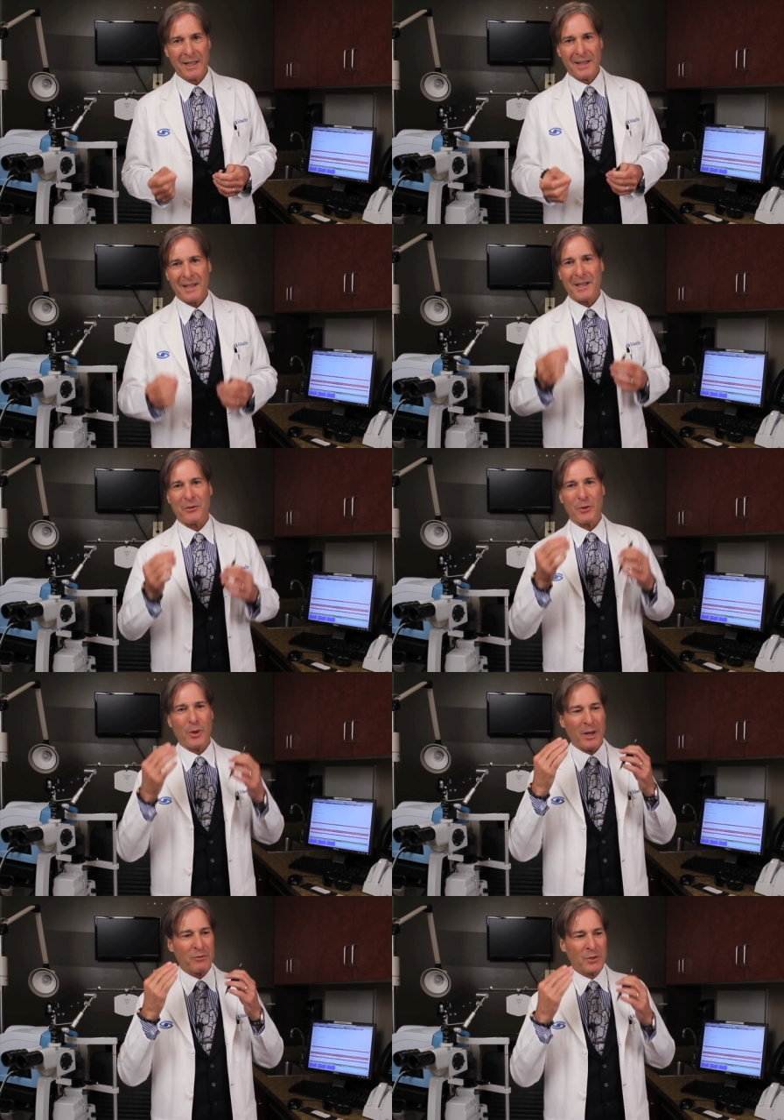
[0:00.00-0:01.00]
And if you
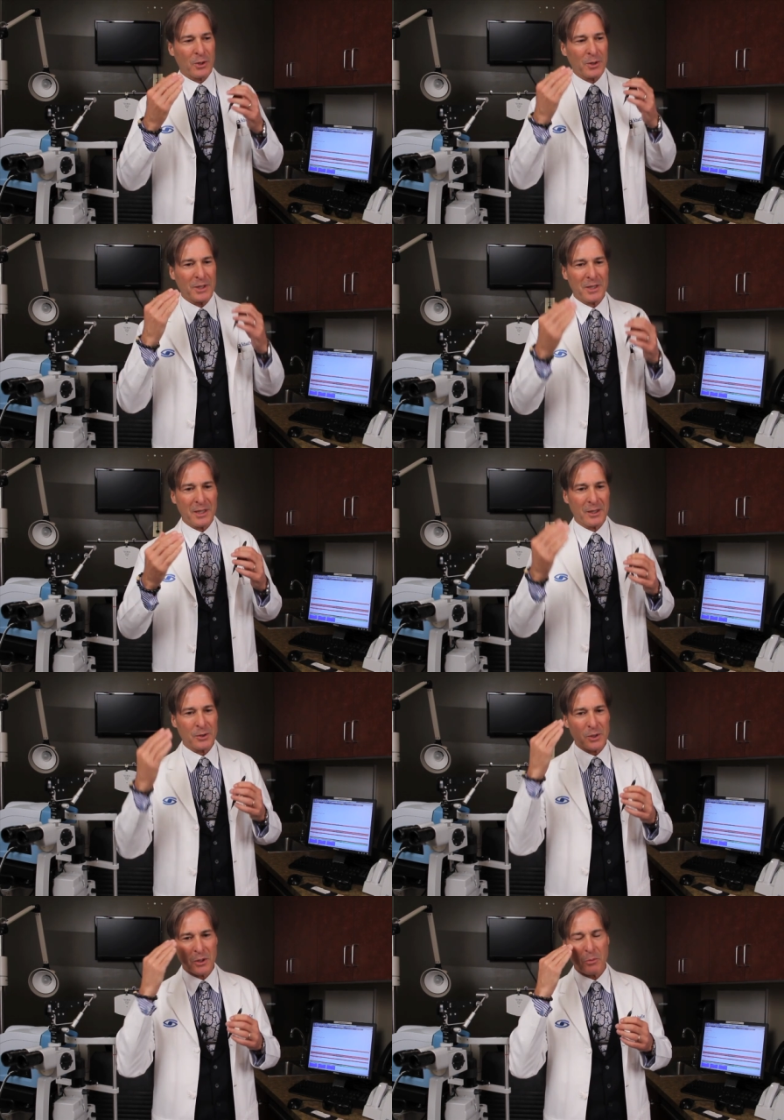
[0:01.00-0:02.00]
have dirty
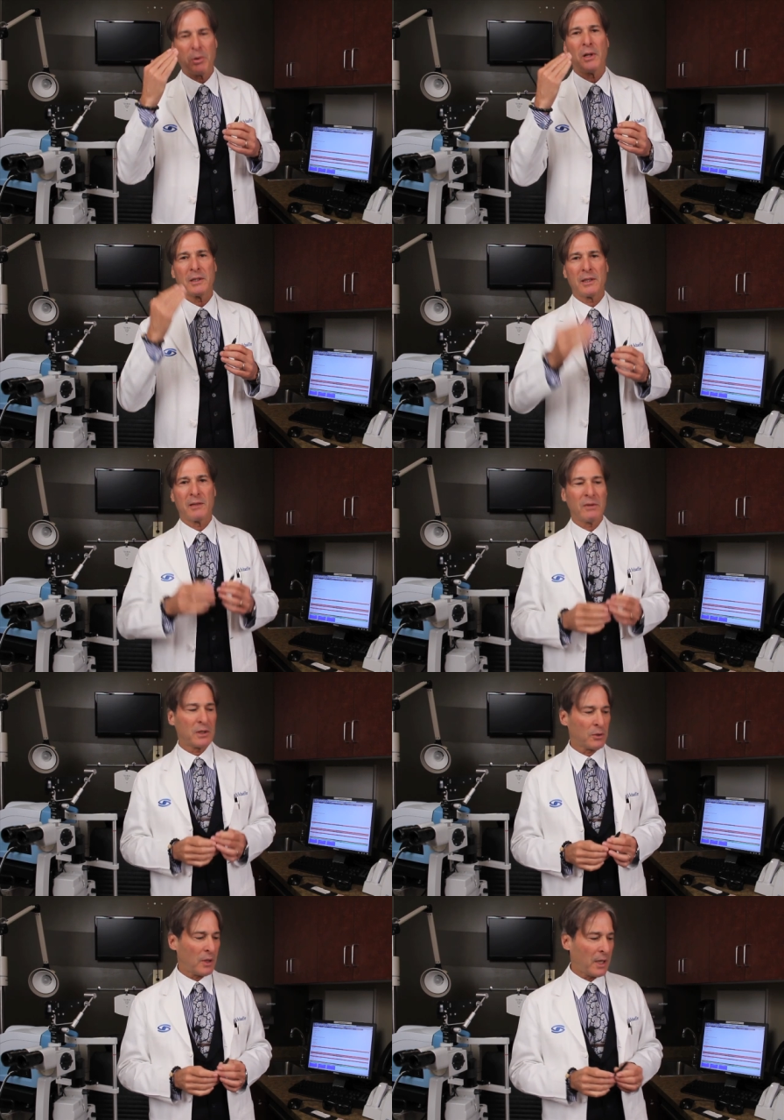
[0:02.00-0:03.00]
tears and you're plugging them
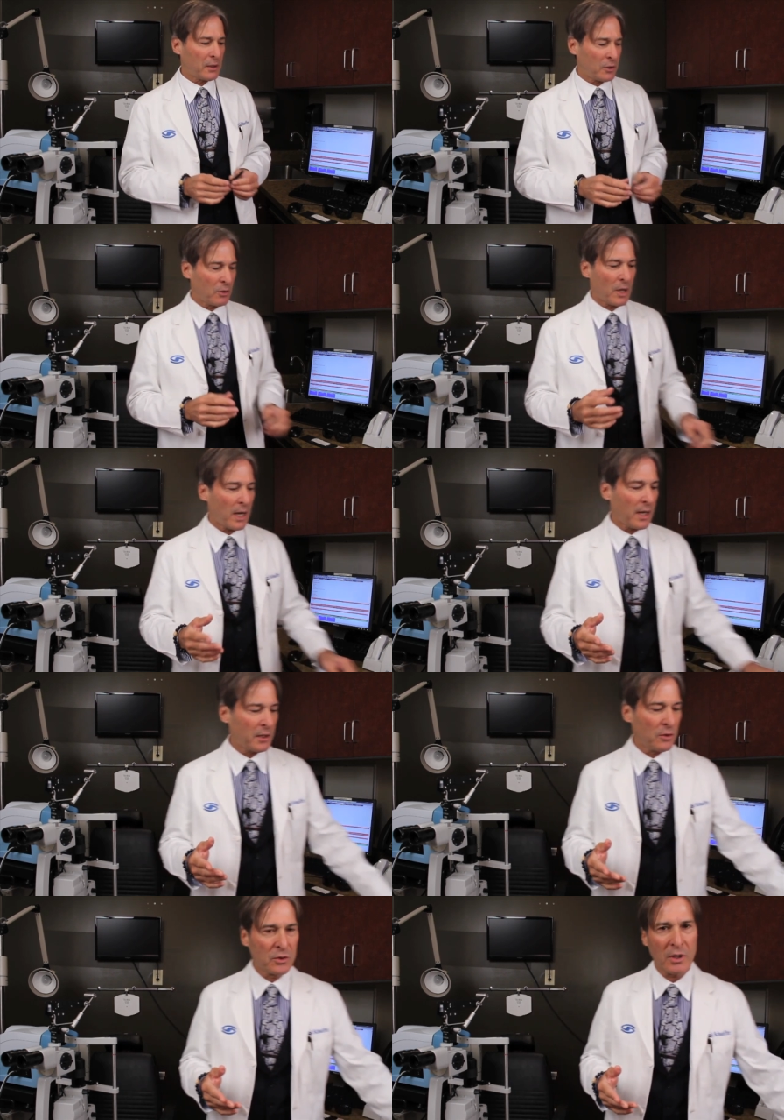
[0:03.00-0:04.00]
into uh, the eye,
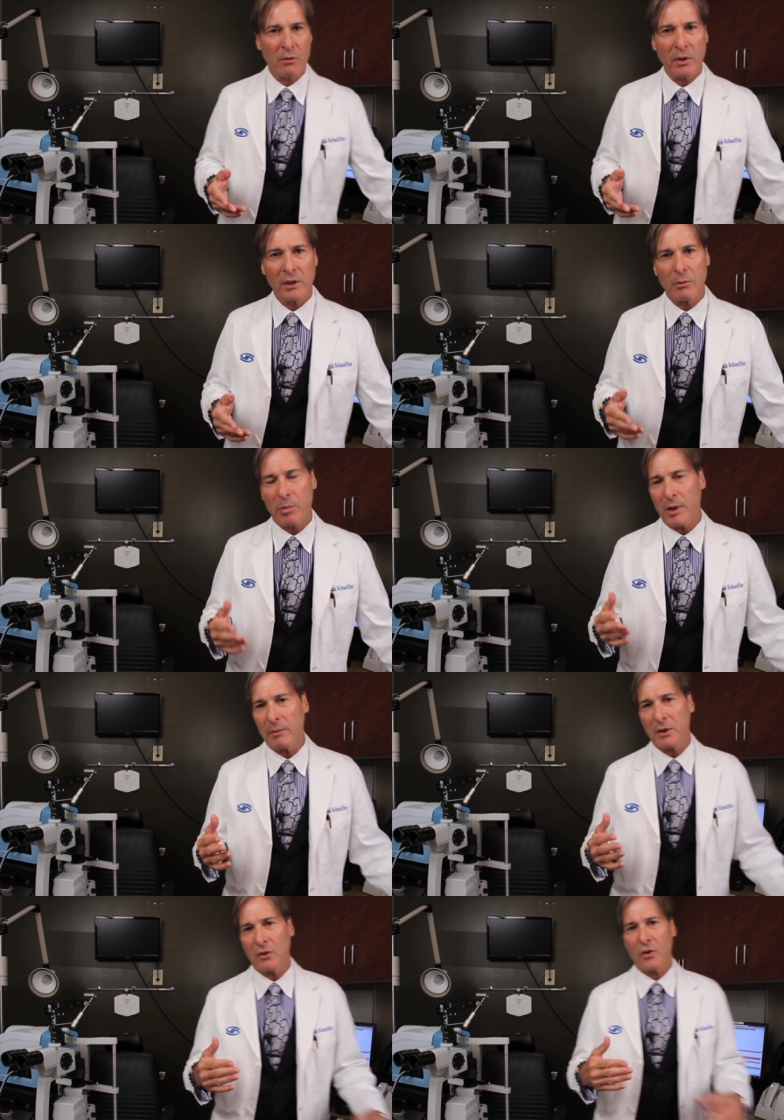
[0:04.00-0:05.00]
you're generally going to
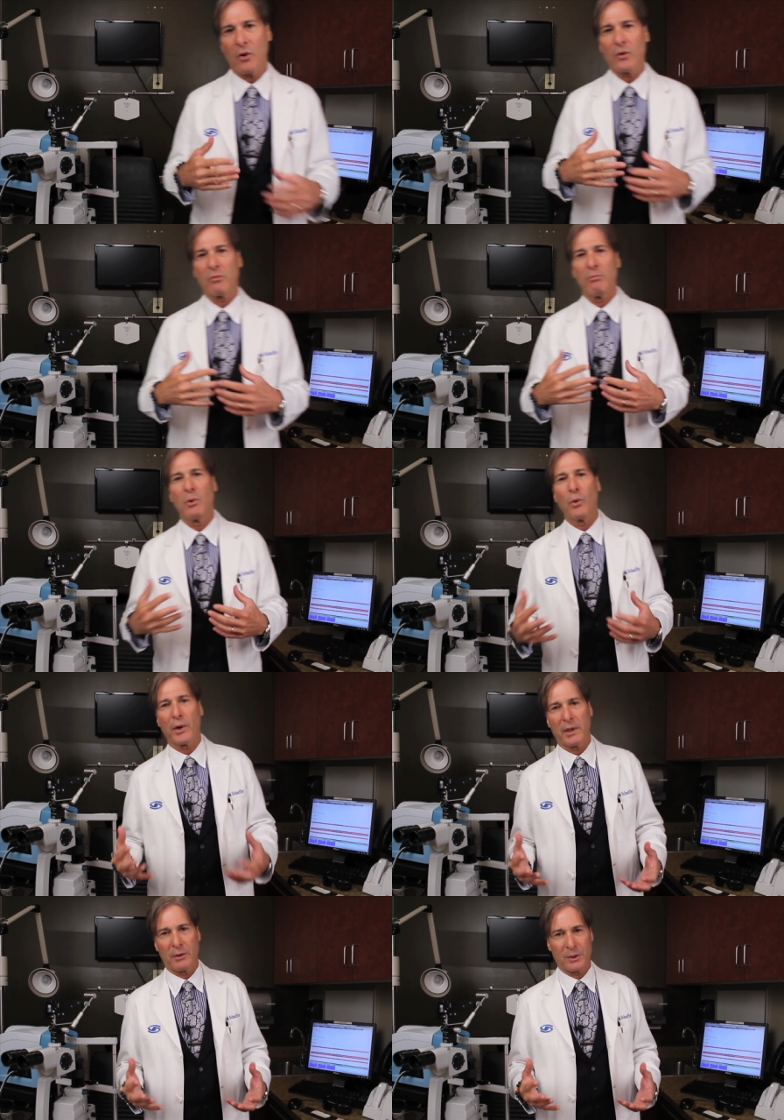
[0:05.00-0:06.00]
probably cause more
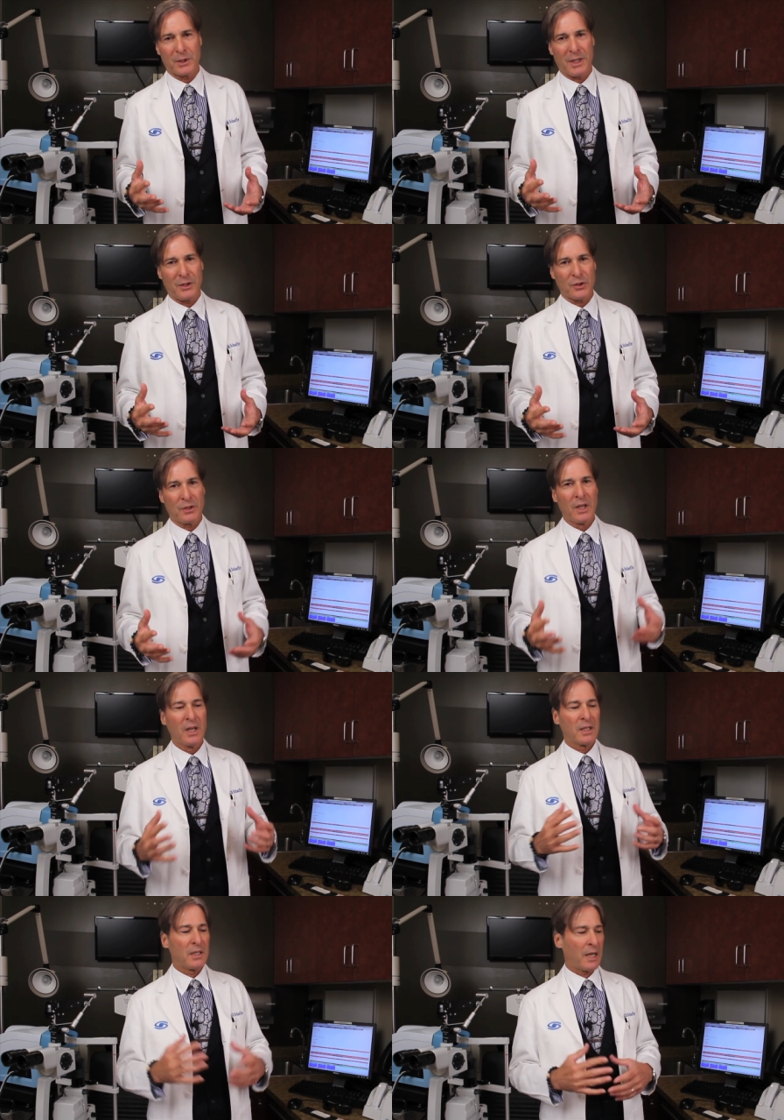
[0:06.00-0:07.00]
irritation,
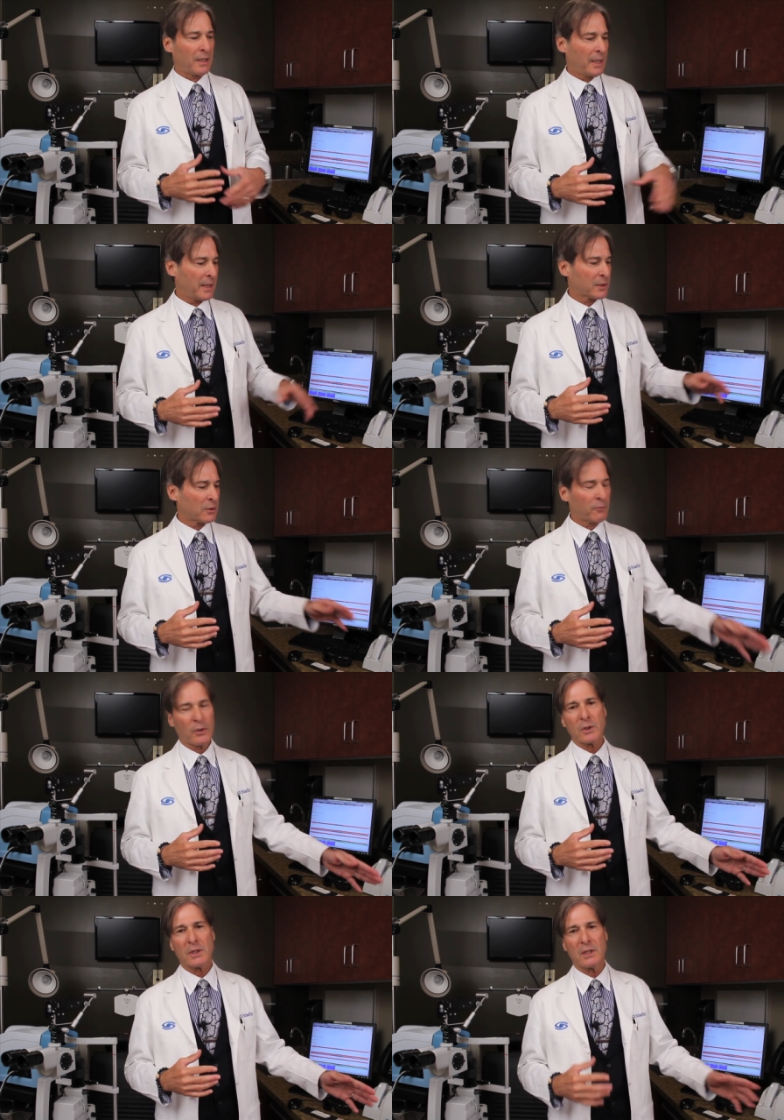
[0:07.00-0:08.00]
not less. So the
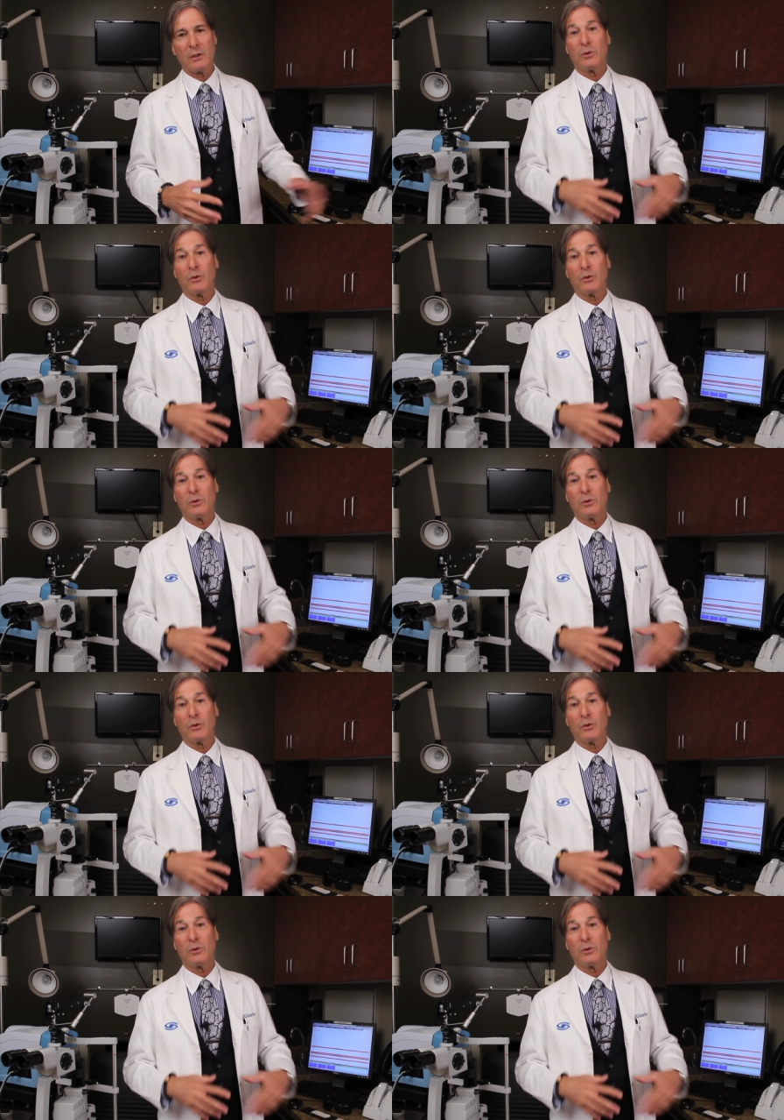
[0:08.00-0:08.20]
first thing to do